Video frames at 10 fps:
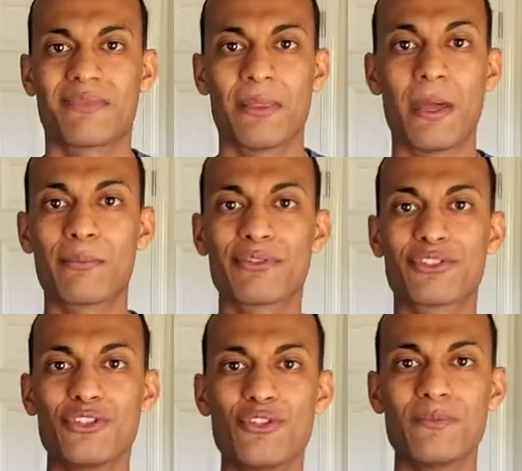Number
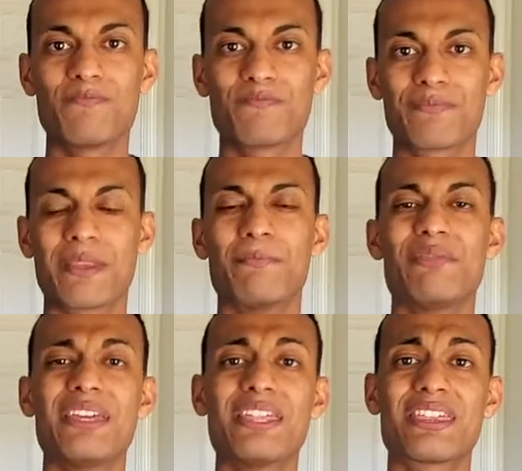2,
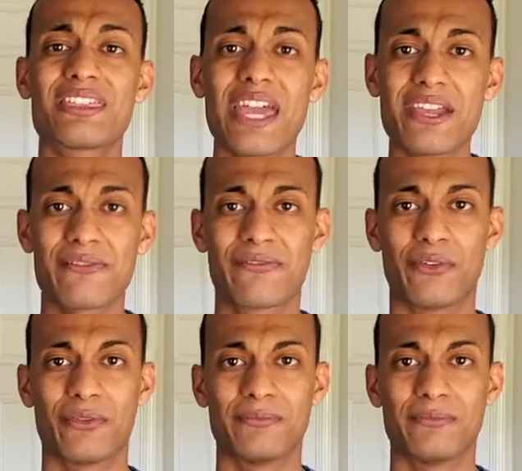be thankful.